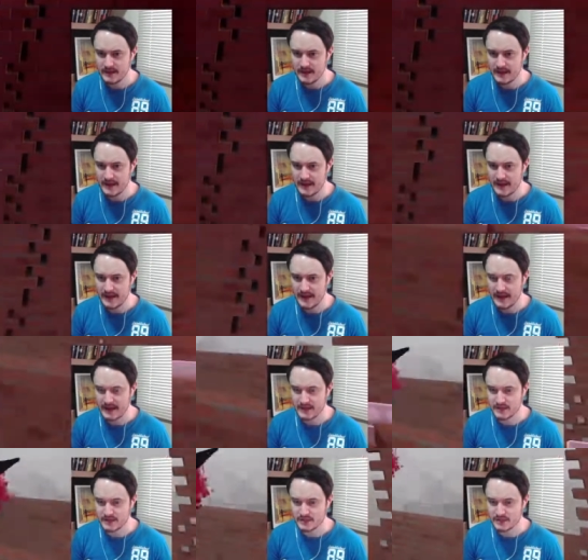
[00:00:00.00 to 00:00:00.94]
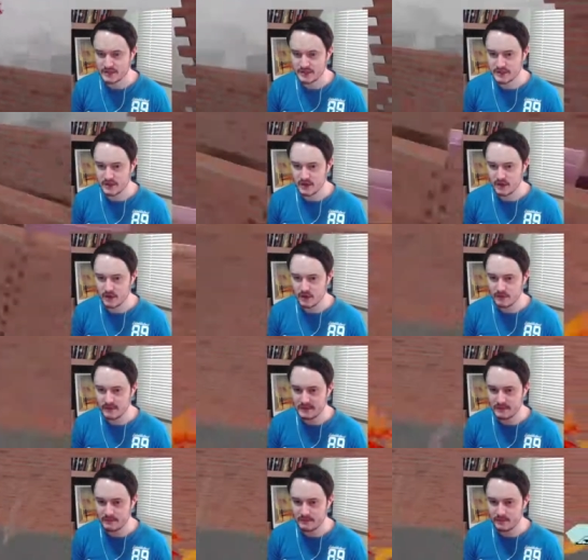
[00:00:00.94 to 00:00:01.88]
I actually
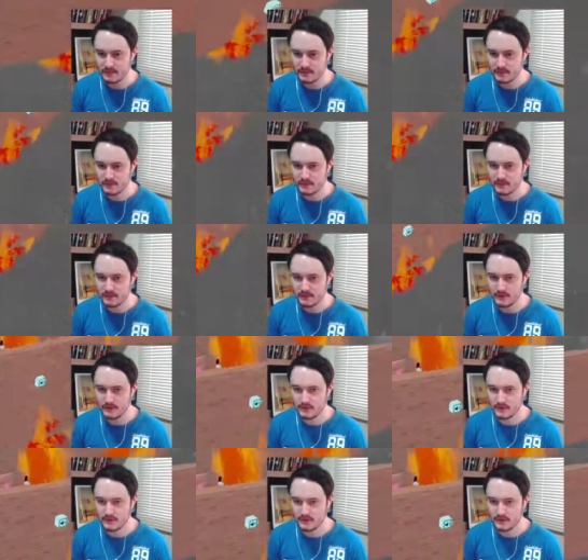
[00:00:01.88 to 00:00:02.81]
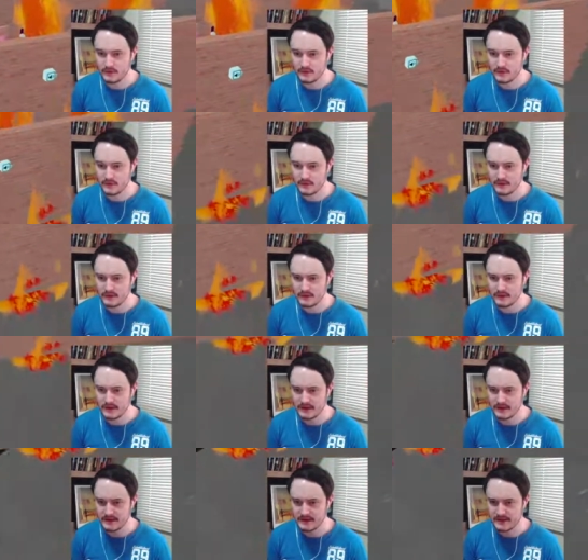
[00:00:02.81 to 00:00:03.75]
already put
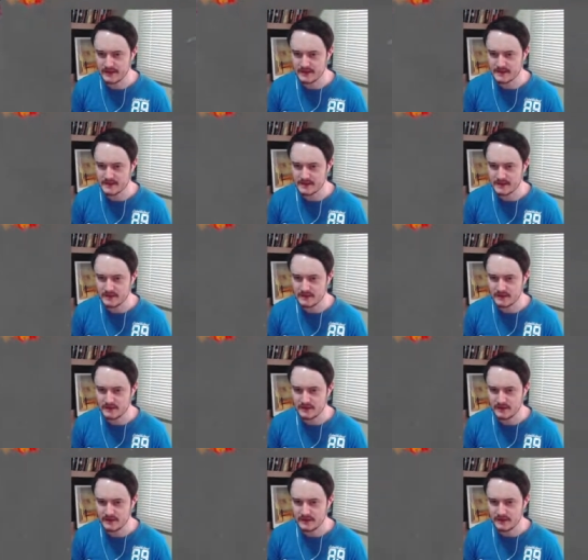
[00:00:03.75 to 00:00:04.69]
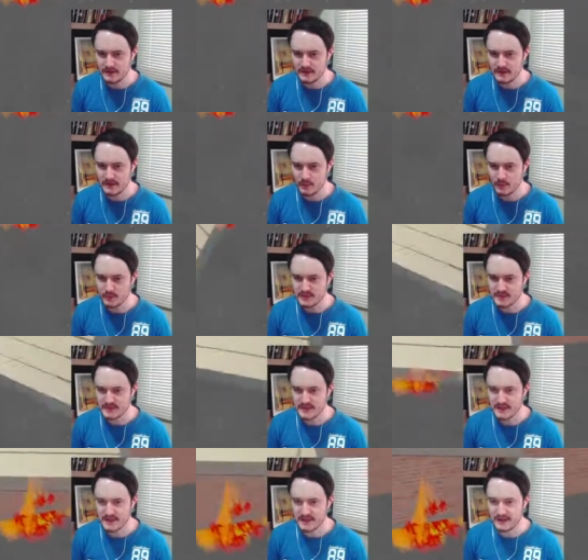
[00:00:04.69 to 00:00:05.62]
it, here it is here. It was
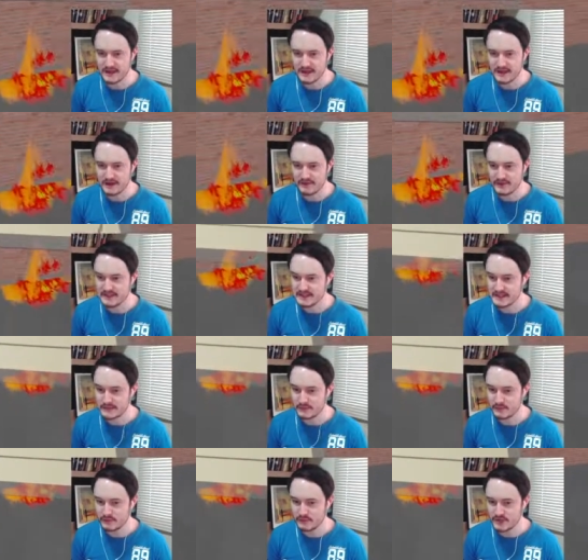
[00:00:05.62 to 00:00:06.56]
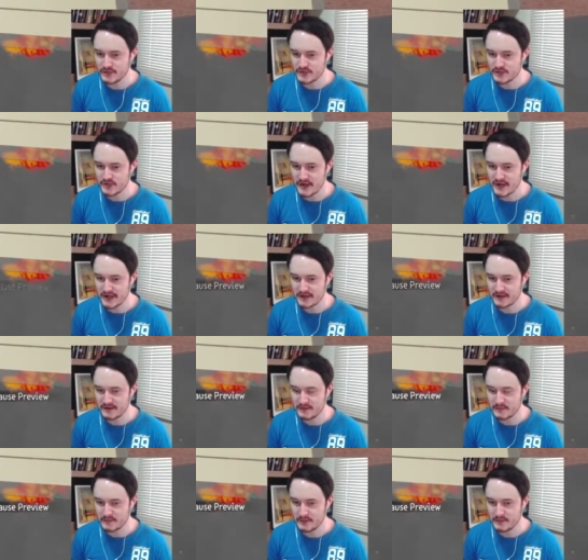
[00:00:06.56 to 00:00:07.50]
a Resident Evil 3 track,
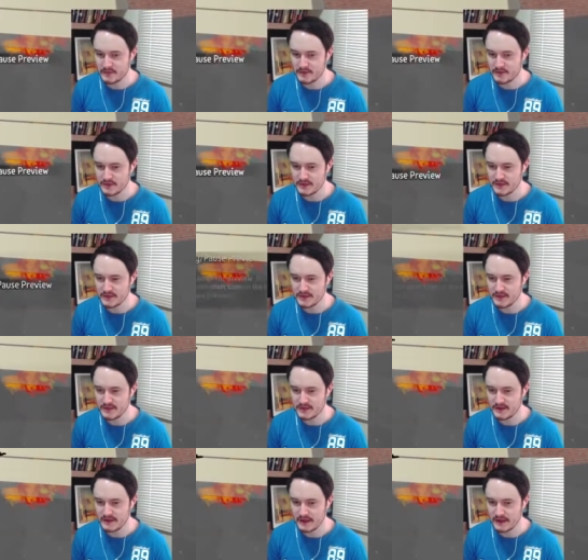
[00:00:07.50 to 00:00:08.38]
maybe you can hear it.